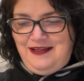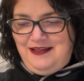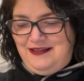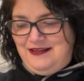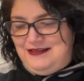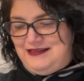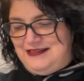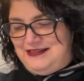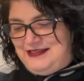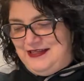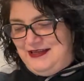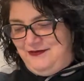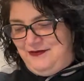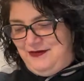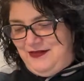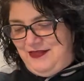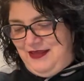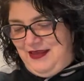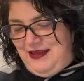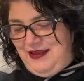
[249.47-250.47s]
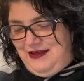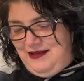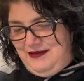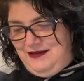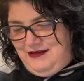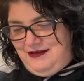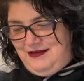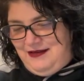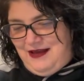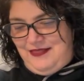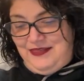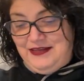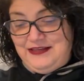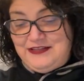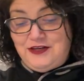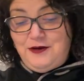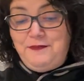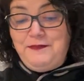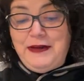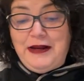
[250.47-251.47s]
Let's see where the, these
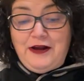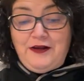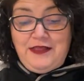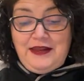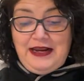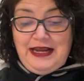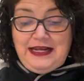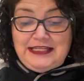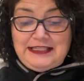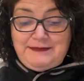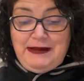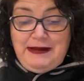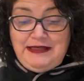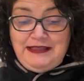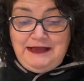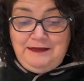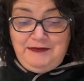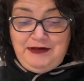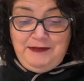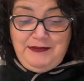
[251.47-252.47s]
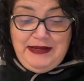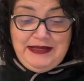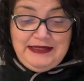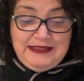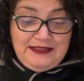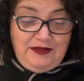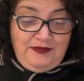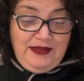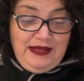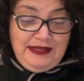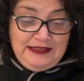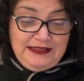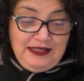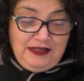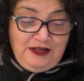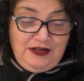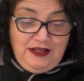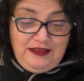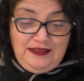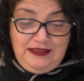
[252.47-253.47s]
are bigger than I expected them to be, so that's a
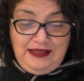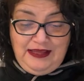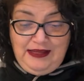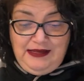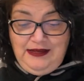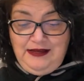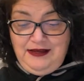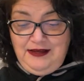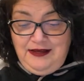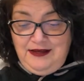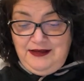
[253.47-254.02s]
good thing